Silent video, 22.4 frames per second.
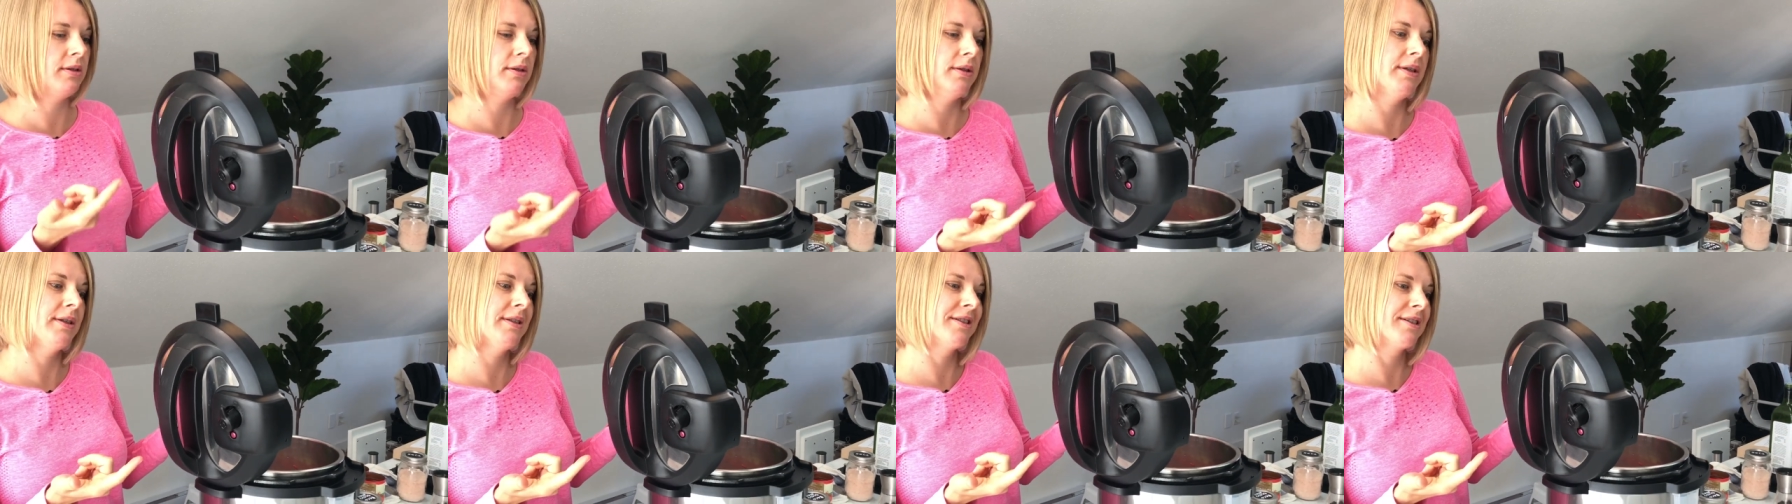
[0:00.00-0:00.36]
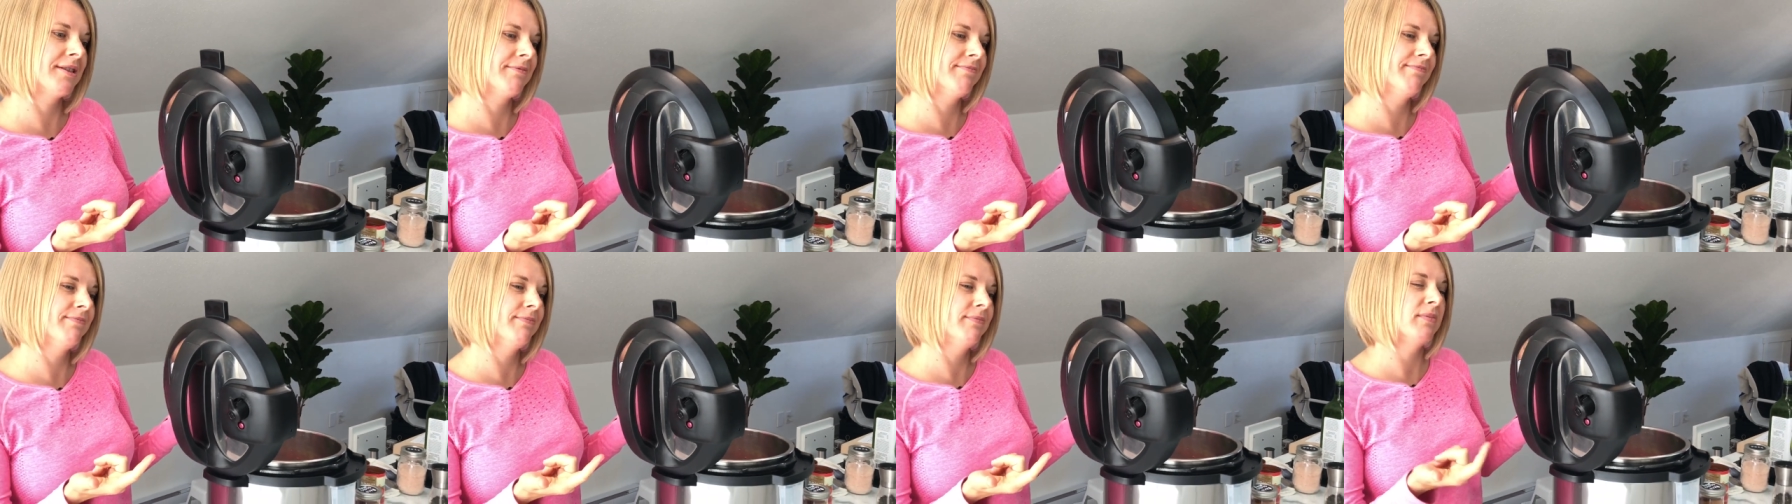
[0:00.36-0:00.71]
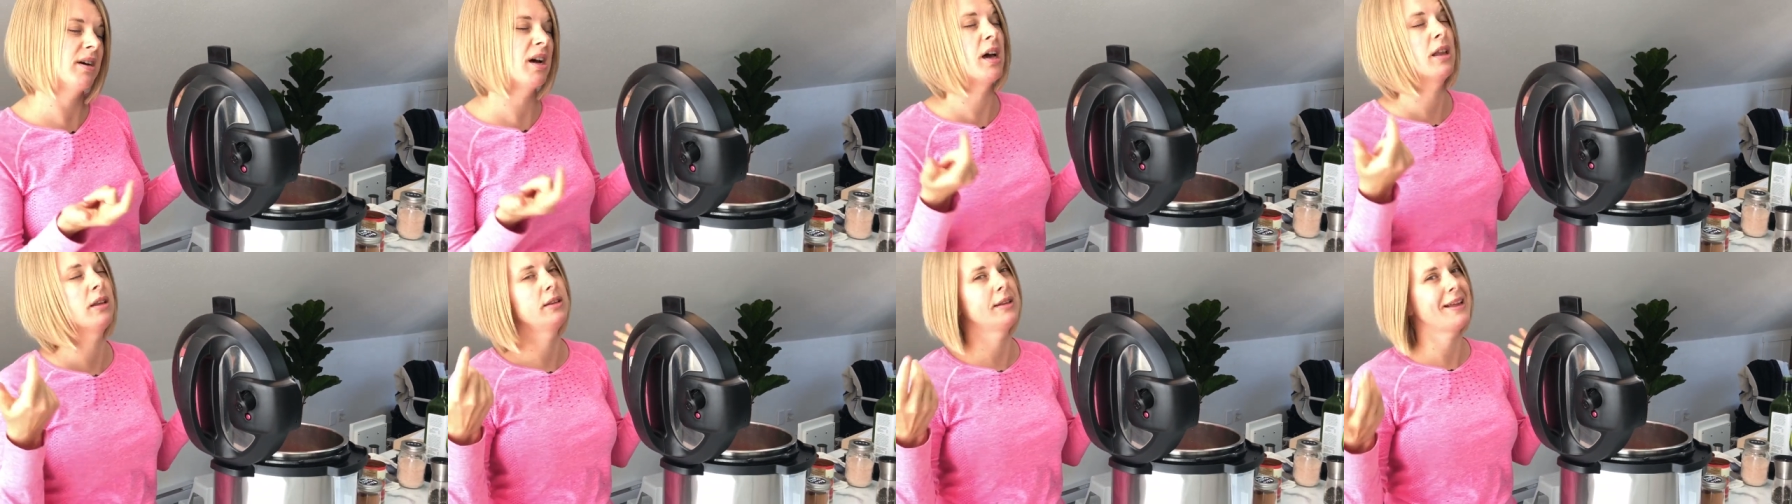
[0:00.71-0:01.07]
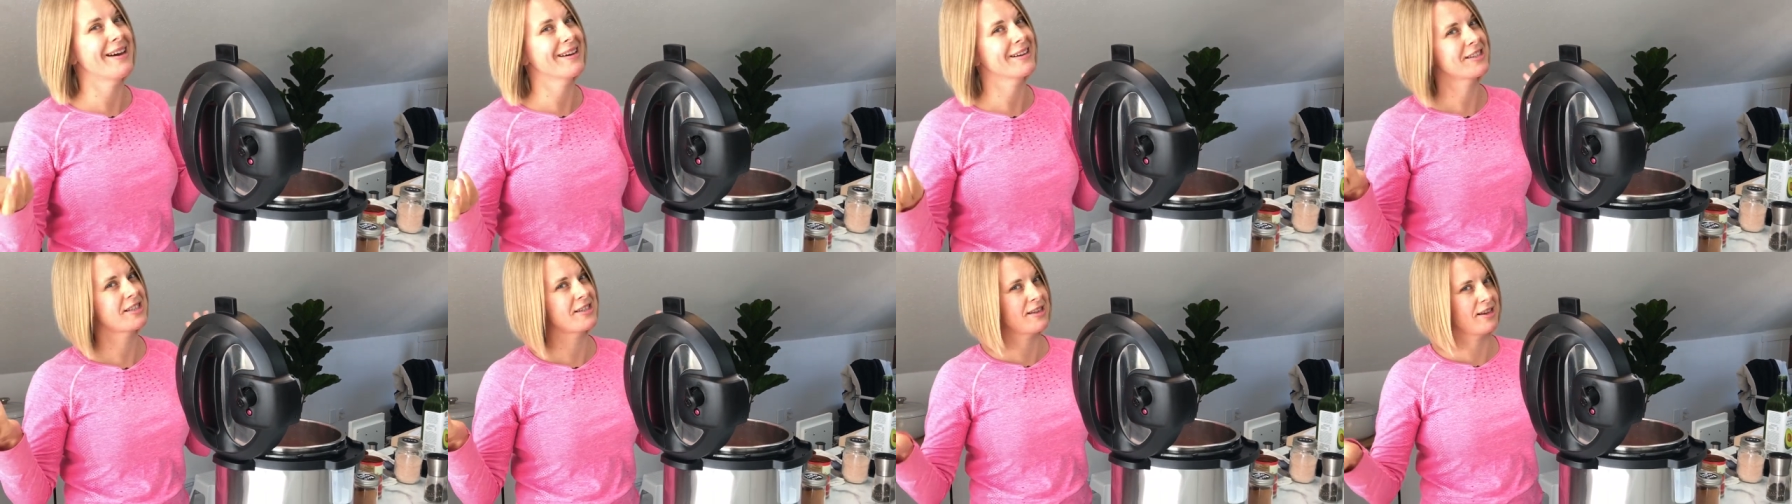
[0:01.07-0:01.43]
the lid, and
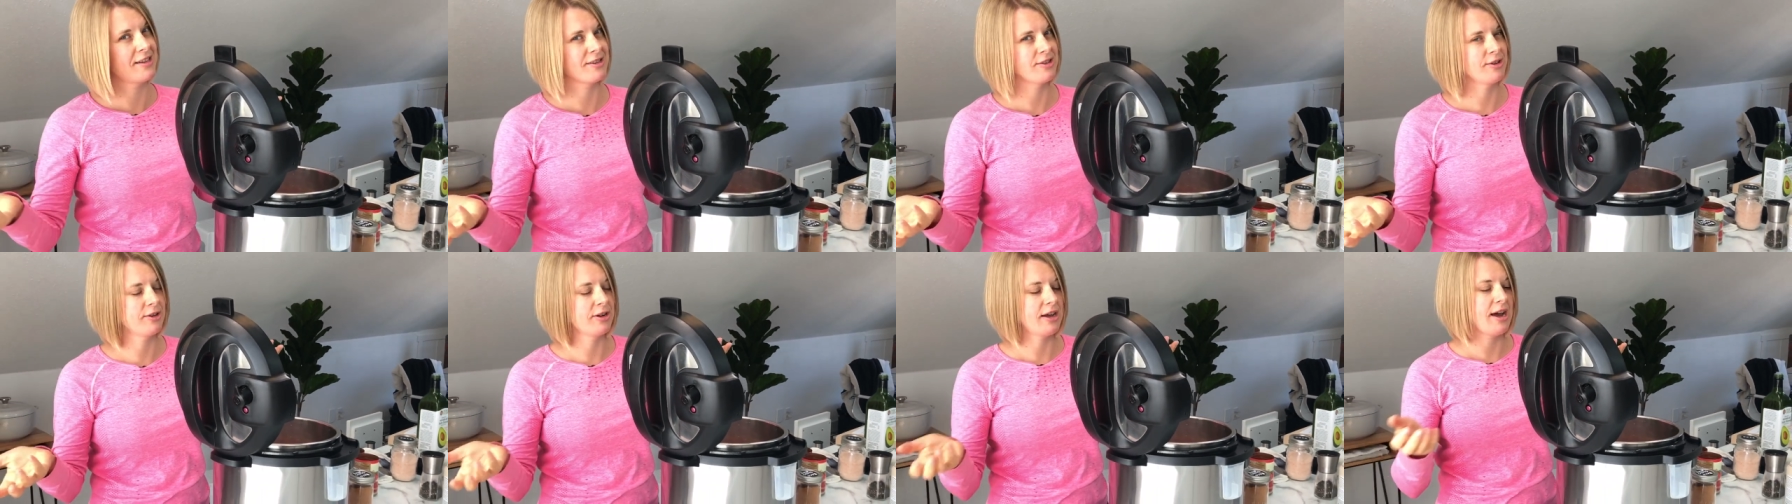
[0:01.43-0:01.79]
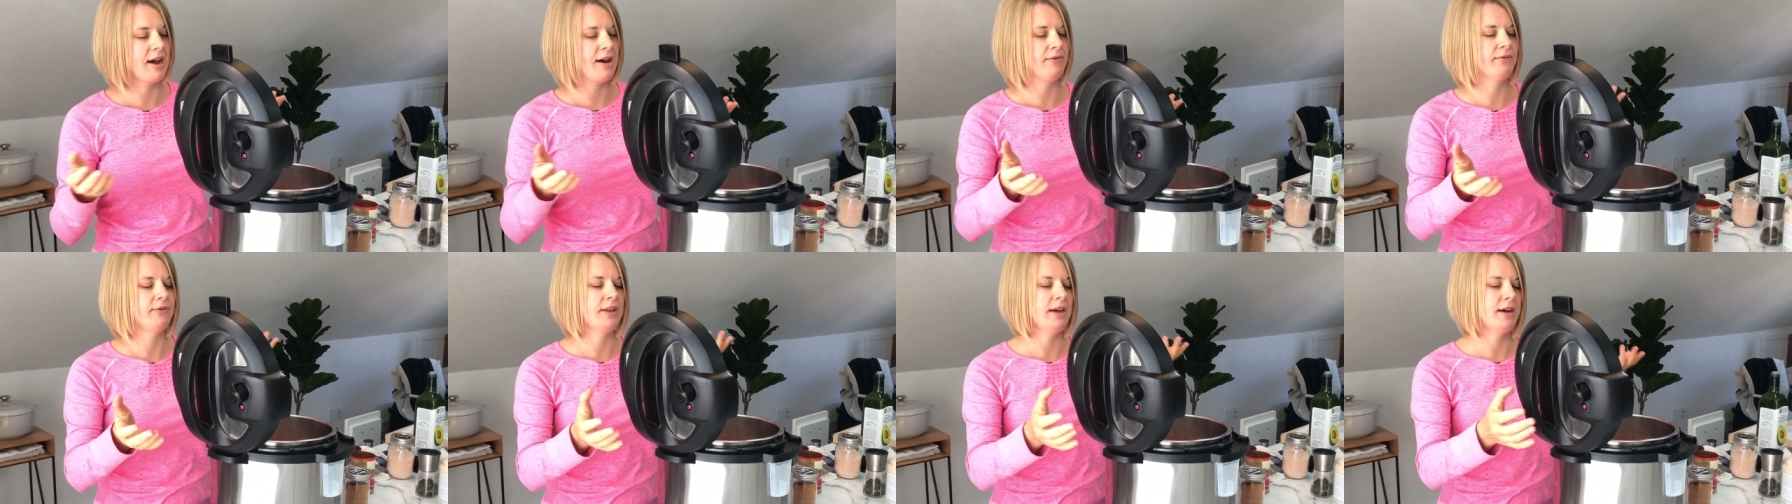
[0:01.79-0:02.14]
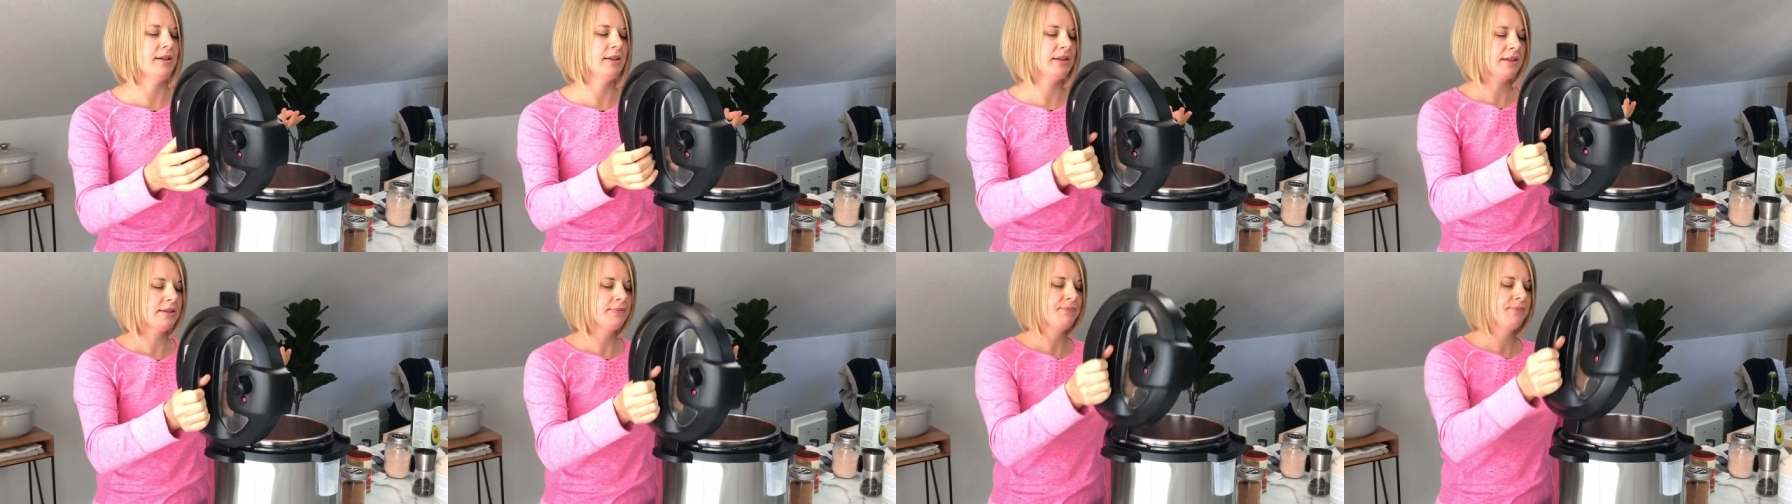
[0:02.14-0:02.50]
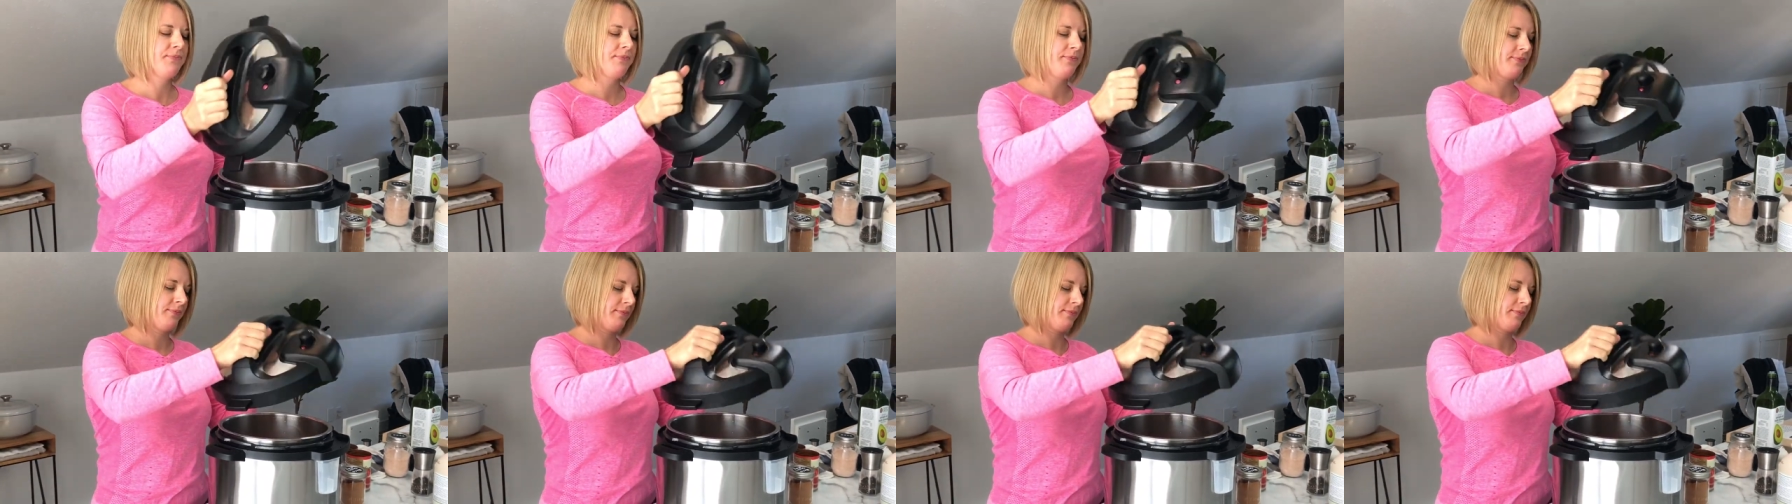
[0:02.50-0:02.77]
Luxe does not have that.